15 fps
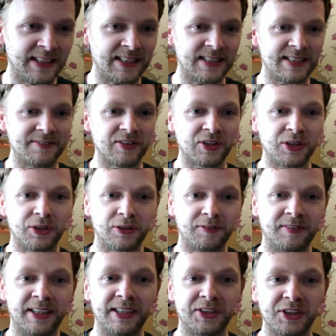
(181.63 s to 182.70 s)
is the core
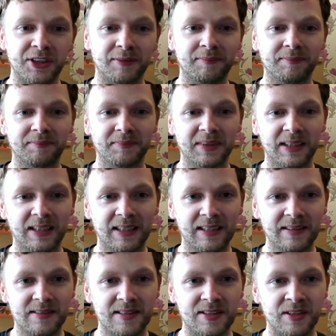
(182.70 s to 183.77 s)
of nature.
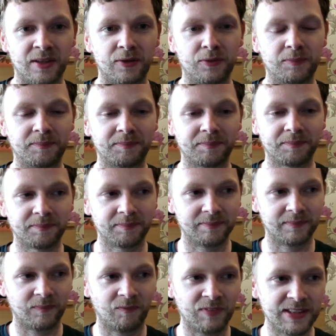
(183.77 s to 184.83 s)
So
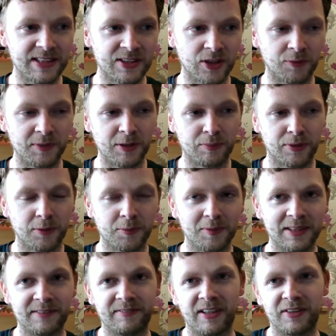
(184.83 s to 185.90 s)
this is going to be
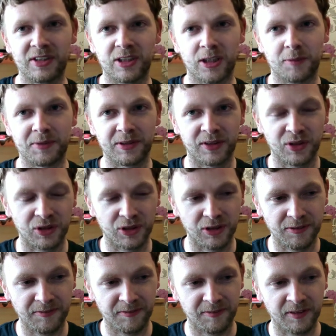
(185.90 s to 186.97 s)
probably a very common
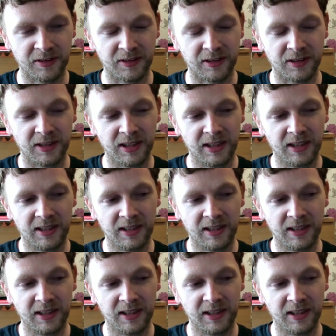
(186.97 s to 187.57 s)
core for